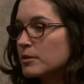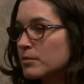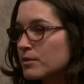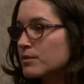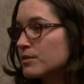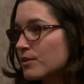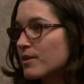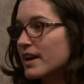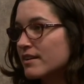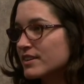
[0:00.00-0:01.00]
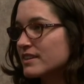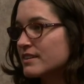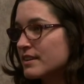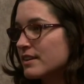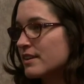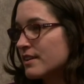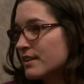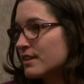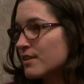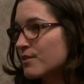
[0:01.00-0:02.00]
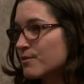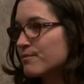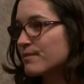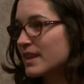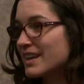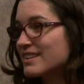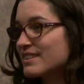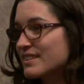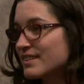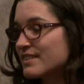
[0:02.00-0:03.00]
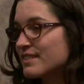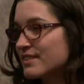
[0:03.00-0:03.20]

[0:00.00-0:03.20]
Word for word: people who don't have it. So and, and, half of